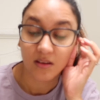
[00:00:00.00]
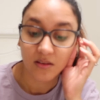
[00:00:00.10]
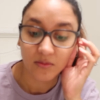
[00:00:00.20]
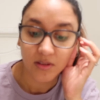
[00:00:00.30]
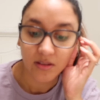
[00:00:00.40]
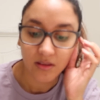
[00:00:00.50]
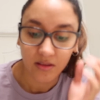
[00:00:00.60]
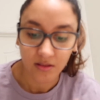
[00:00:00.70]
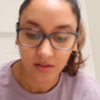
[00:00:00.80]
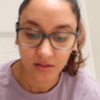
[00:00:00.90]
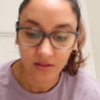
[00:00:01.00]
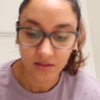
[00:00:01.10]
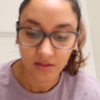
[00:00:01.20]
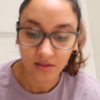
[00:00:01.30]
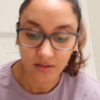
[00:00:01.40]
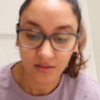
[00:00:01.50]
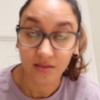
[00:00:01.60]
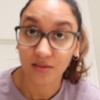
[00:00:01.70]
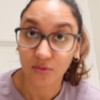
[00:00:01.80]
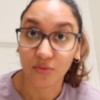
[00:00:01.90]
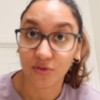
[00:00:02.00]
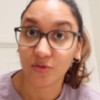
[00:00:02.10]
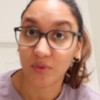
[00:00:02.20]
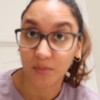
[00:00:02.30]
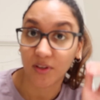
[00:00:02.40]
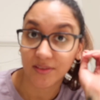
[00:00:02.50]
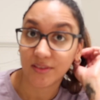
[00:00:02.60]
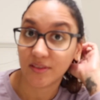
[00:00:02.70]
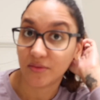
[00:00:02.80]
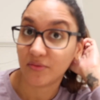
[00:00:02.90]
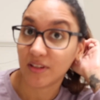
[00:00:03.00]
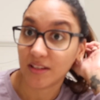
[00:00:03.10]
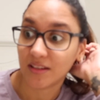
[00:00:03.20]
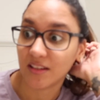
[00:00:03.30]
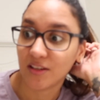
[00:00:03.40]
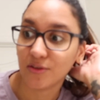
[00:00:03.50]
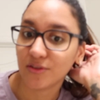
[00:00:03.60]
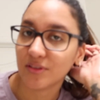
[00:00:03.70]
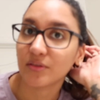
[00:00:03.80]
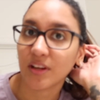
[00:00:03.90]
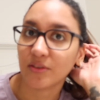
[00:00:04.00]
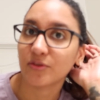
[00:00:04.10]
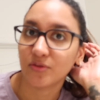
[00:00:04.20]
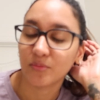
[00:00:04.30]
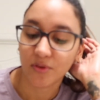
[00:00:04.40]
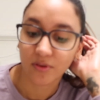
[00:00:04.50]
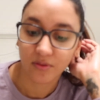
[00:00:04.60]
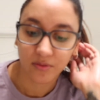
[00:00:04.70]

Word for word: I really think this test is going to be positive, like either tonight or tomorrow,